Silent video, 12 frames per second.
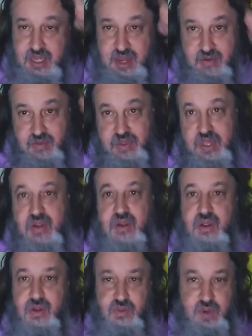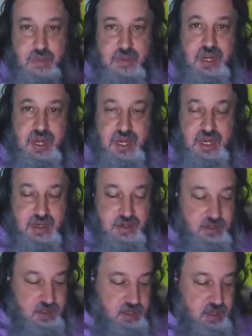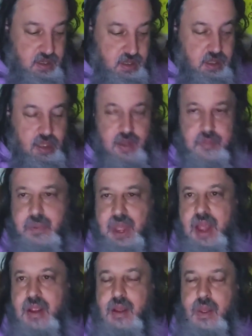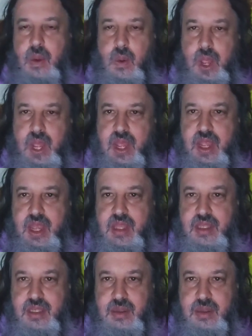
everything remedied and uh, back on the way again.